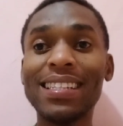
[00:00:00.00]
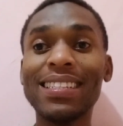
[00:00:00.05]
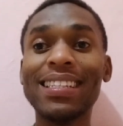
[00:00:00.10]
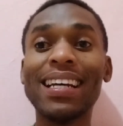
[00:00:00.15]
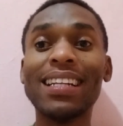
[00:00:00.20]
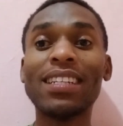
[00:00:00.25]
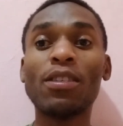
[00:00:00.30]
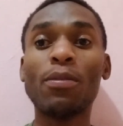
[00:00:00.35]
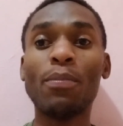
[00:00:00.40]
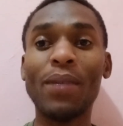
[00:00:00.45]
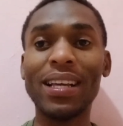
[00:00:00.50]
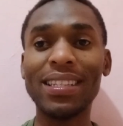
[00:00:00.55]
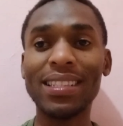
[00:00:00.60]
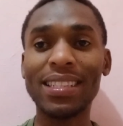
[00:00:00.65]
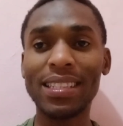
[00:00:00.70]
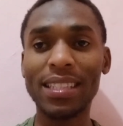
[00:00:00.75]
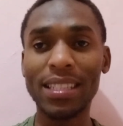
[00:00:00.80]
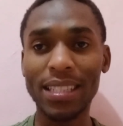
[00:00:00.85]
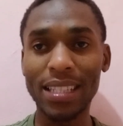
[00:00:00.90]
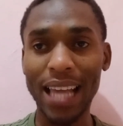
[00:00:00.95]
that
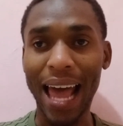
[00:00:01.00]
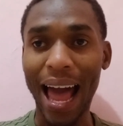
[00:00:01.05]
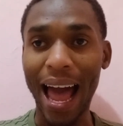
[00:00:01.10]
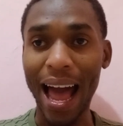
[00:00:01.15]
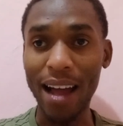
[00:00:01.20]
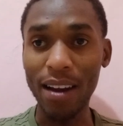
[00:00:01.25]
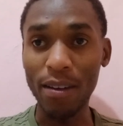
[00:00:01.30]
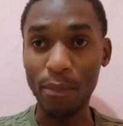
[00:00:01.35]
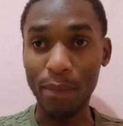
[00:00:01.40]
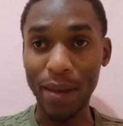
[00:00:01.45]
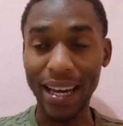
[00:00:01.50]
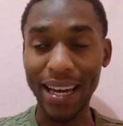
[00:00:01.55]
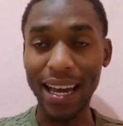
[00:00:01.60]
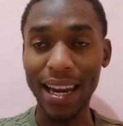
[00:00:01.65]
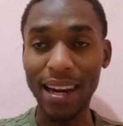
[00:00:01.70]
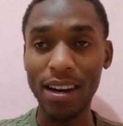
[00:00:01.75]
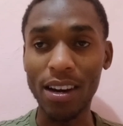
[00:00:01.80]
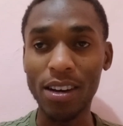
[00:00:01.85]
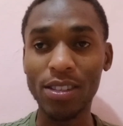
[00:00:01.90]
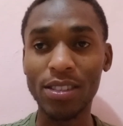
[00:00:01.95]
means I'll make a
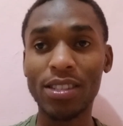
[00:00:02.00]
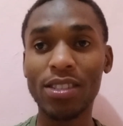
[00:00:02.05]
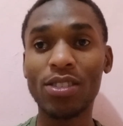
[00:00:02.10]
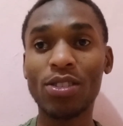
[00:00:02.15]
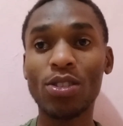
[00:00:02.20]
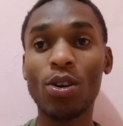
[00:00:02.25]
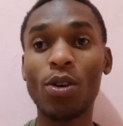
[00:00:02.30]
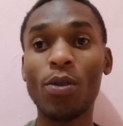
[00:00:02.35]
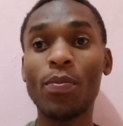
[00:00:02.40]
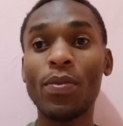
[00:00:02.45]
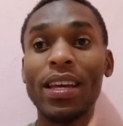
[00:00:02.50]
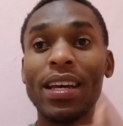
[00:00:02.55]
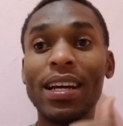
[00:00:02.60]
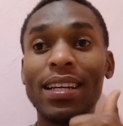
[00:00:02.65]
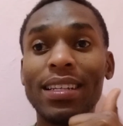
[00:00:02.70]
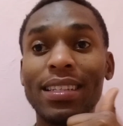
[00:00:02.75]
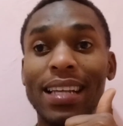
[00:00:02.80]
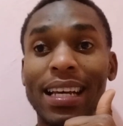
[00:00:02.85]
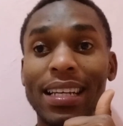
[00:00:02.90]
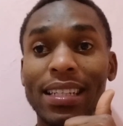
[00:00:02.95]
loss. So that's,